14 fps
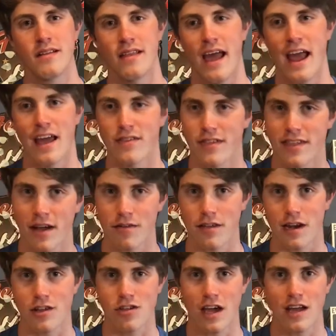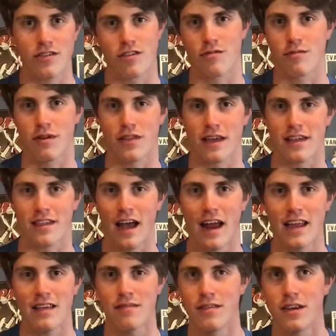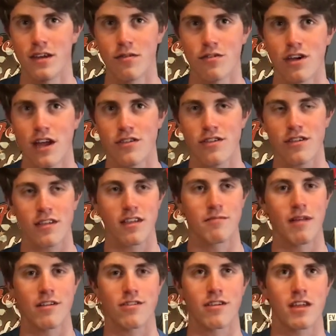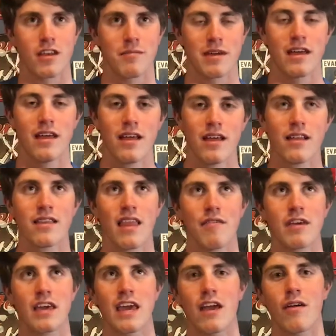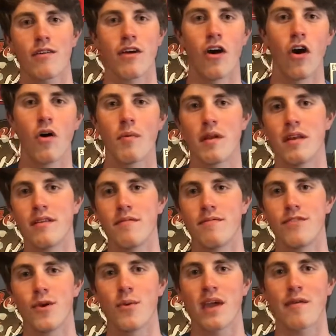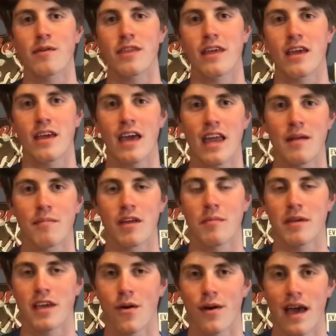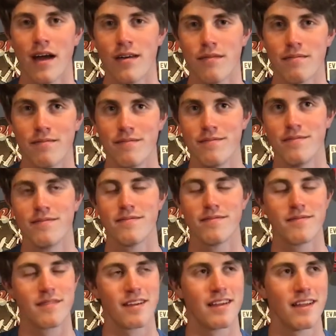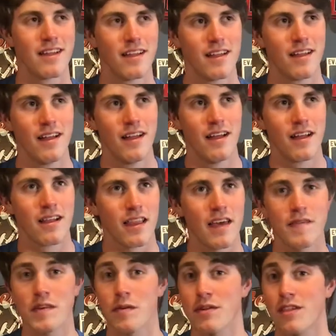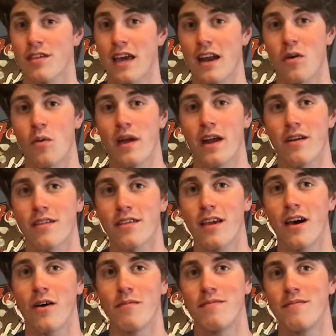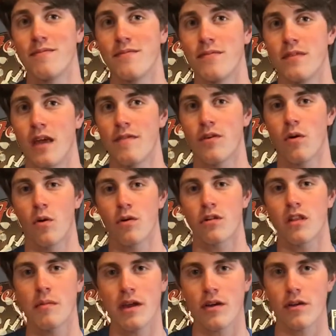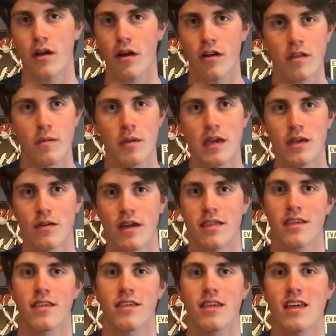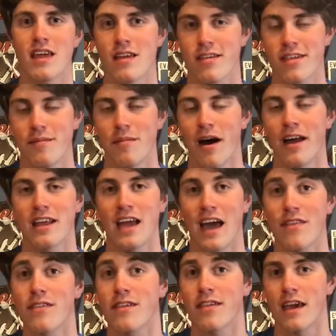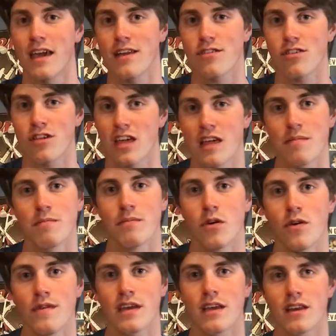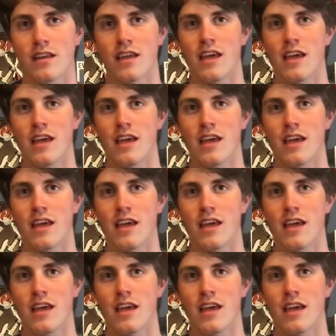And this is how it's gonna change. It's really exciting, new changes, because I'm not just gonna be living here at the home and doing everything again. I'm gonna be going out and living, which is kind of weird. So if you're older than me or younger than me, you get to see somebody at this age keep moving and